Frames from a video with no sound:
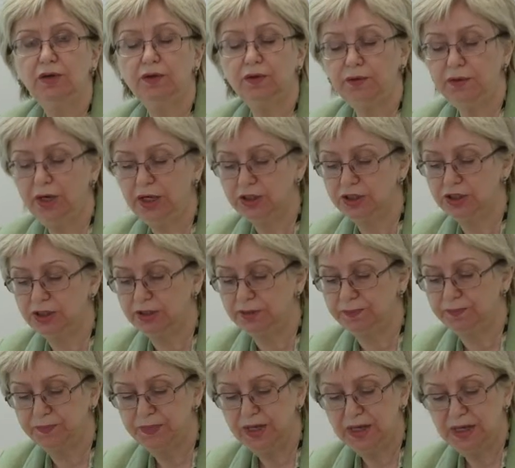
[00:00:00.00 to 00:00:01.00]

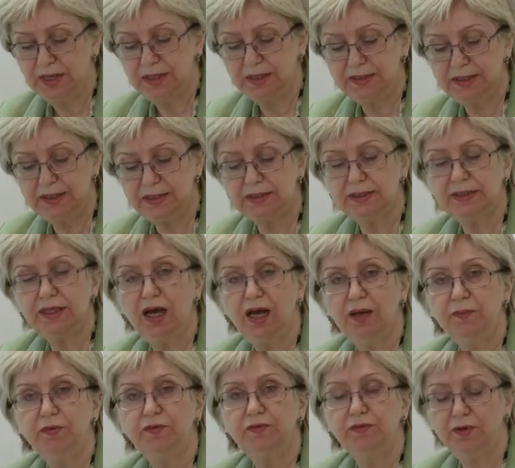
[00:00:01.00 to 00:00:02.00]
Russian. This
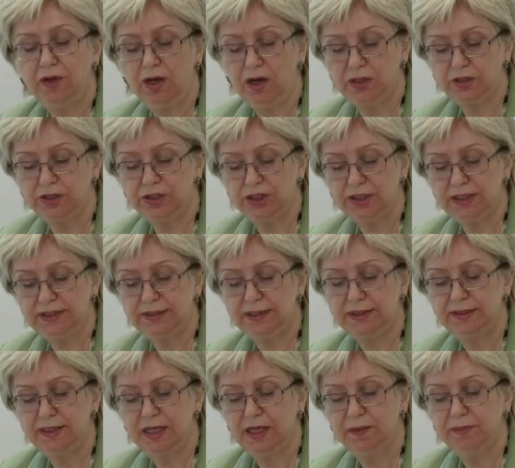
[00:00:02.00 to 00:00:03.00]
type of culture is
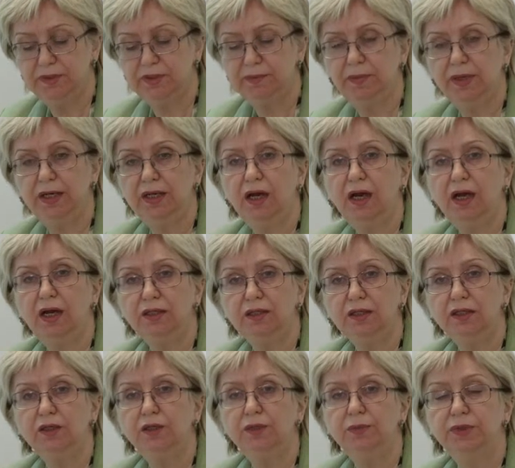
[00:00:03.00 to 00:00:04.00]
determined by
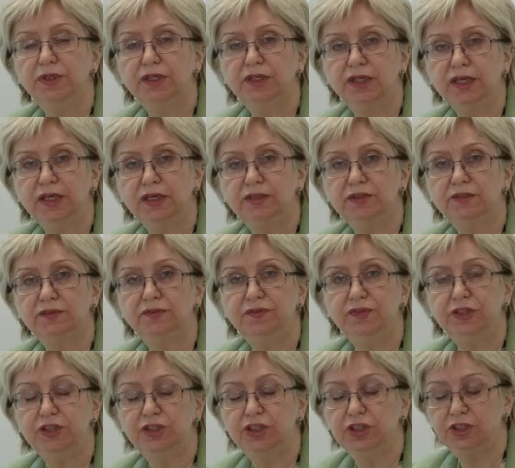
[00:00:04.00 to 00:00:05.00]
other communicative
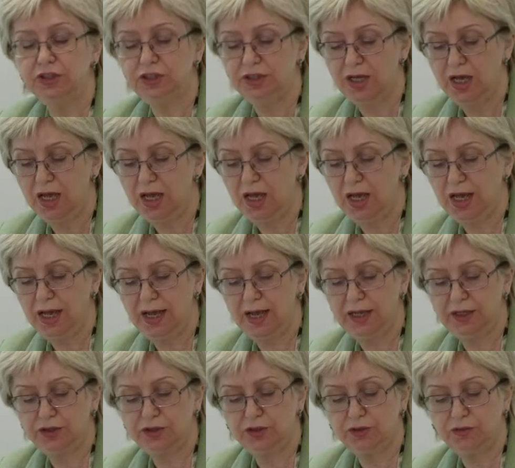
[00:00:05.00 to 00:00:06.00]
features
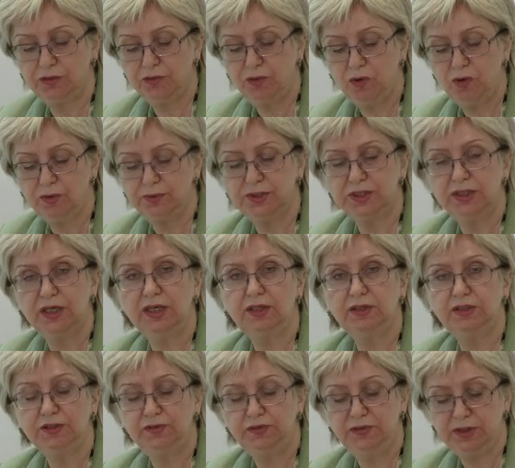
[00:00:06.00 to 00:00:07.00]
and forms a
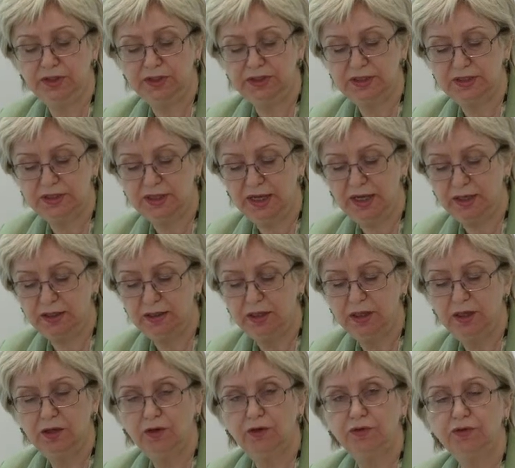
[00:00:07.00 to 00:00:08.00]
different style
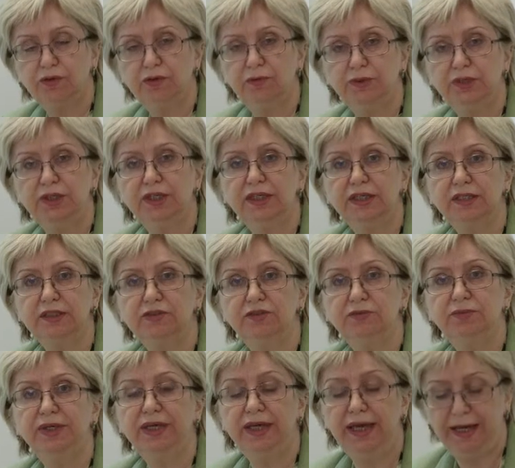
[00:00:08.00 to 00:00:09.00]
of
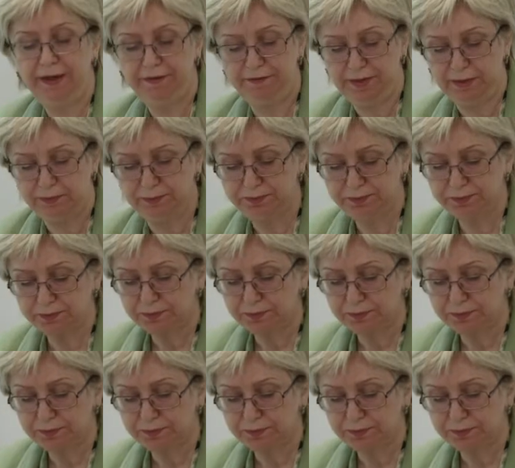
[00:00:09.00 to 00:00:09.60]
communicative behavior.